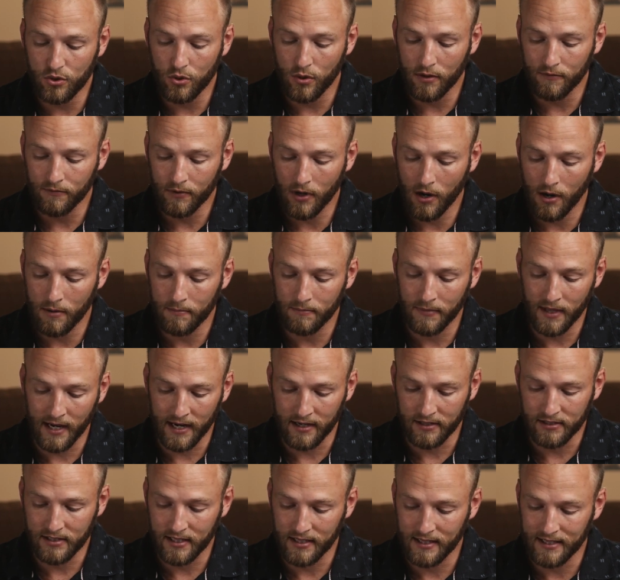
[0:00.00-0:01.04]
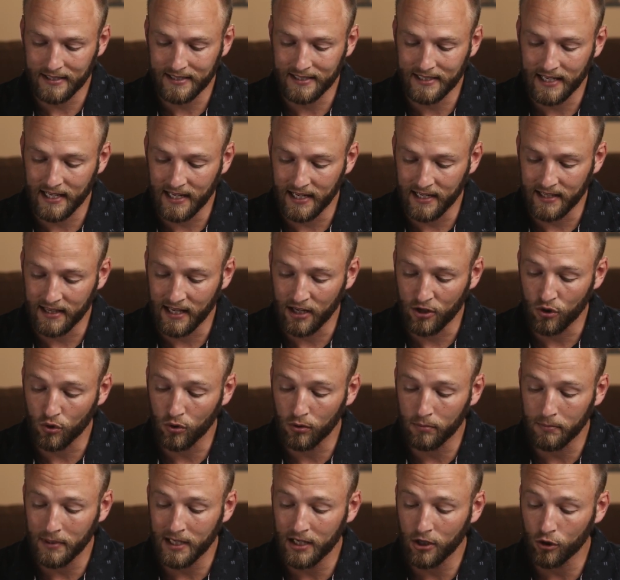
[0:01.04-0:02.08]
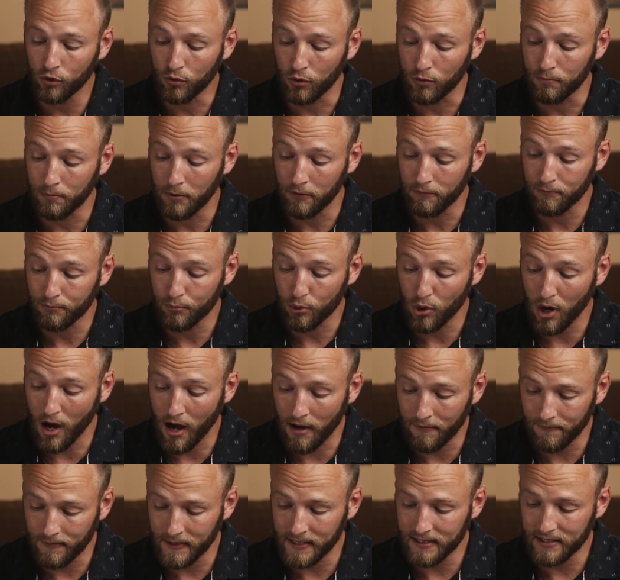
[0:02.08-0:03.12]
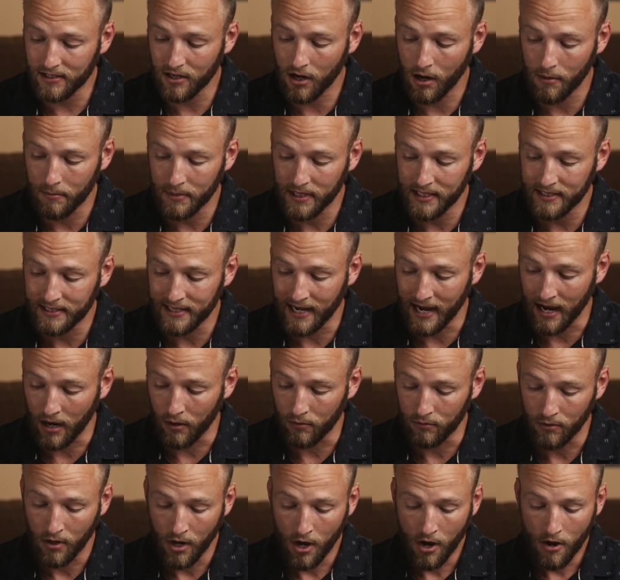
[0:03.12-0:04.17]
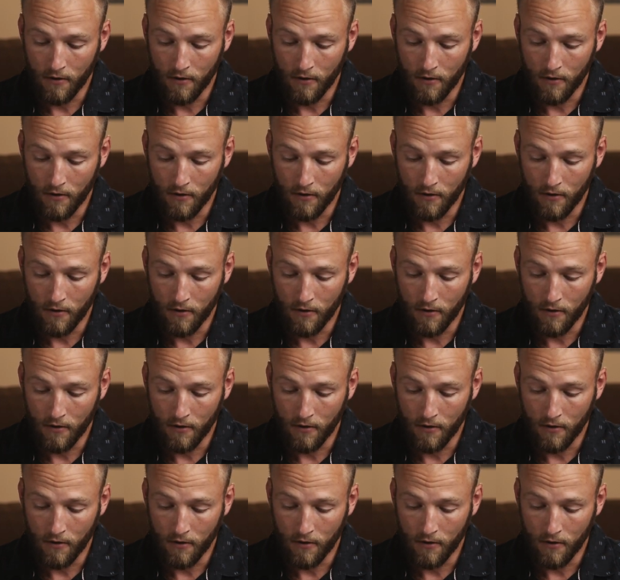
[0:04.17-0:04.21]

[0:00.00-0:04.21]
you have come there to the city that you'll meet a group of prophets coming down